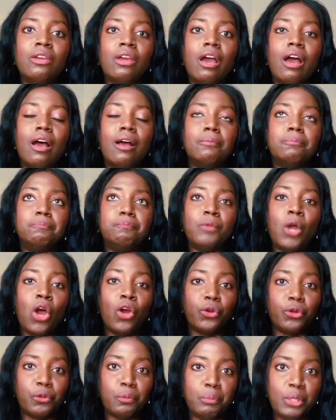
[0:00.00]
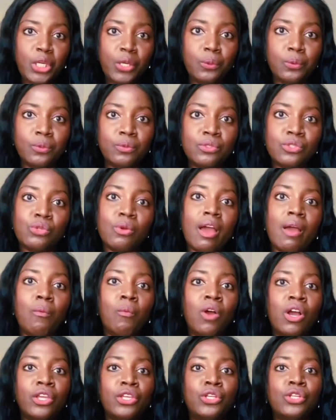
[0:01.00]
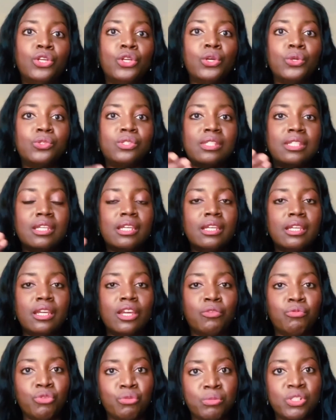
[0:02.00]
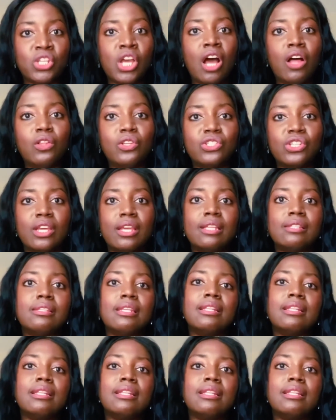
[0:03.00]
autoimmune, so I want you to go see a rheumatologist.